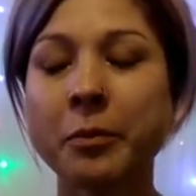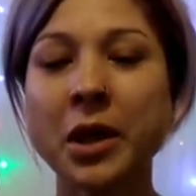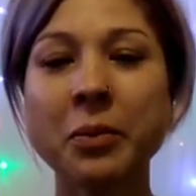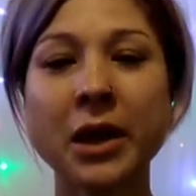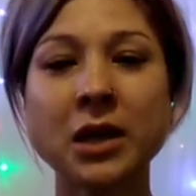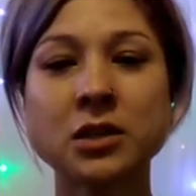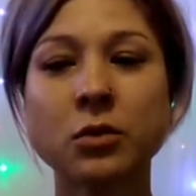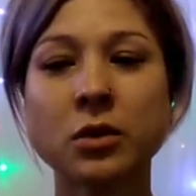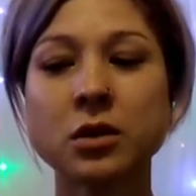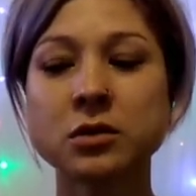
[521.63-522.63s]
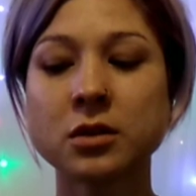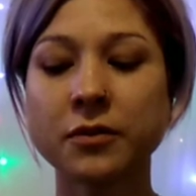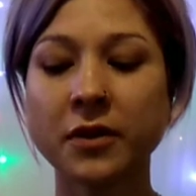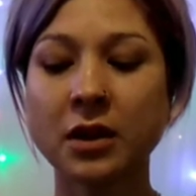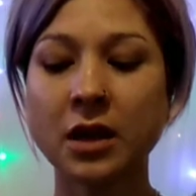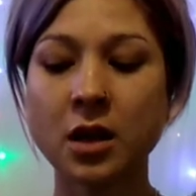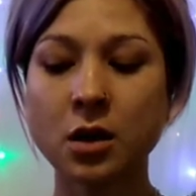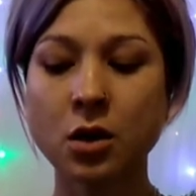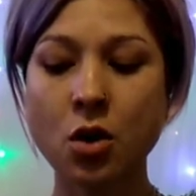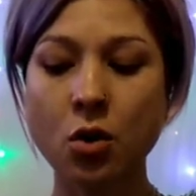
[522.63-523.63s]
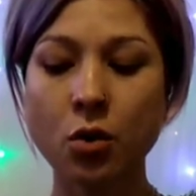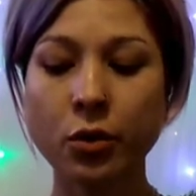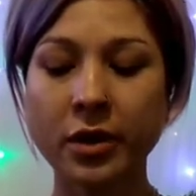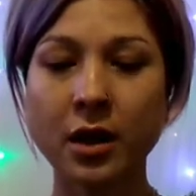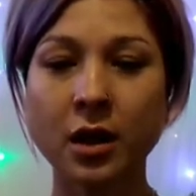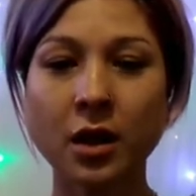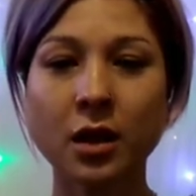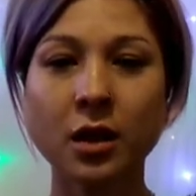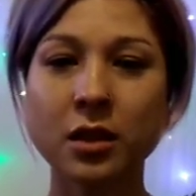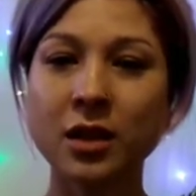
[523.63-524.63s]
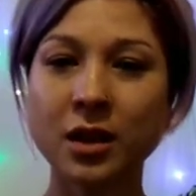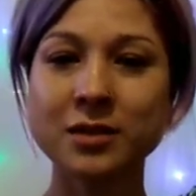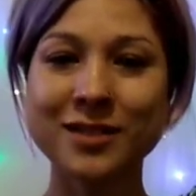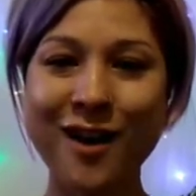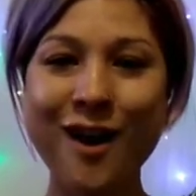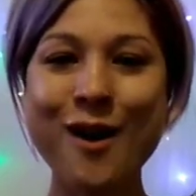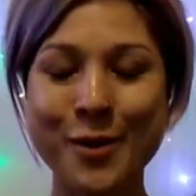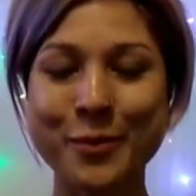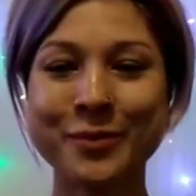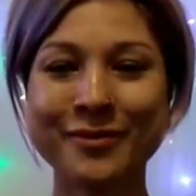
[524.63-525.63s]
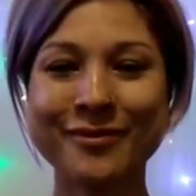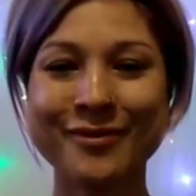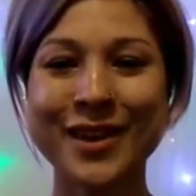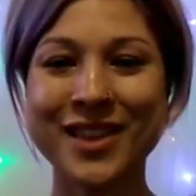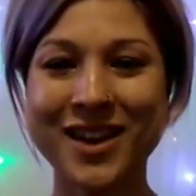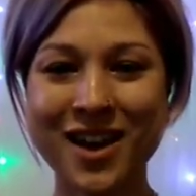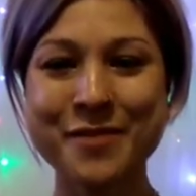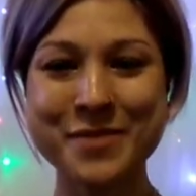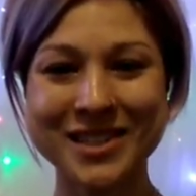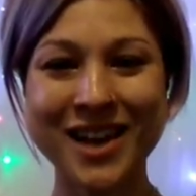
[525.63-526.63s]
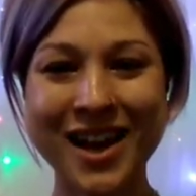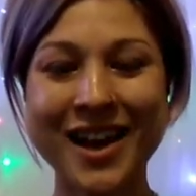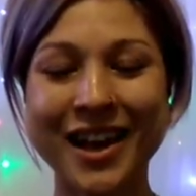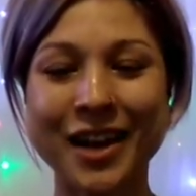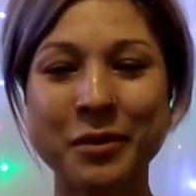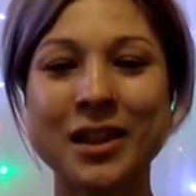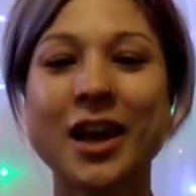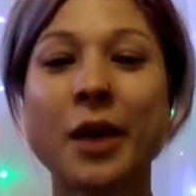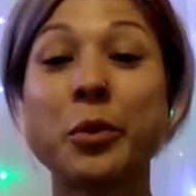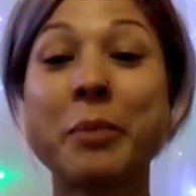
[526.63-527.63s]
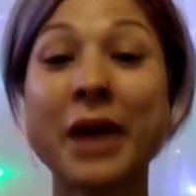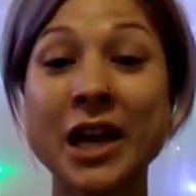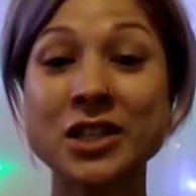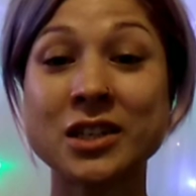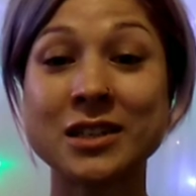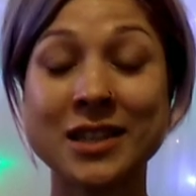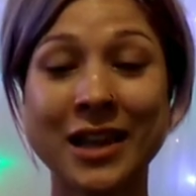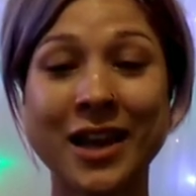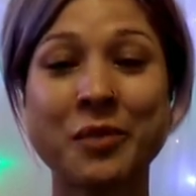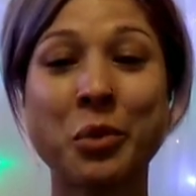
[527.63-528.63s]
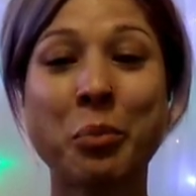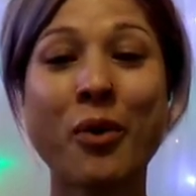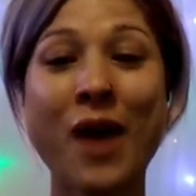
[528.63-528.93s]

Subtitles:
be patient with yourself and know that things come, and they come in time, and they come with patience, and they come with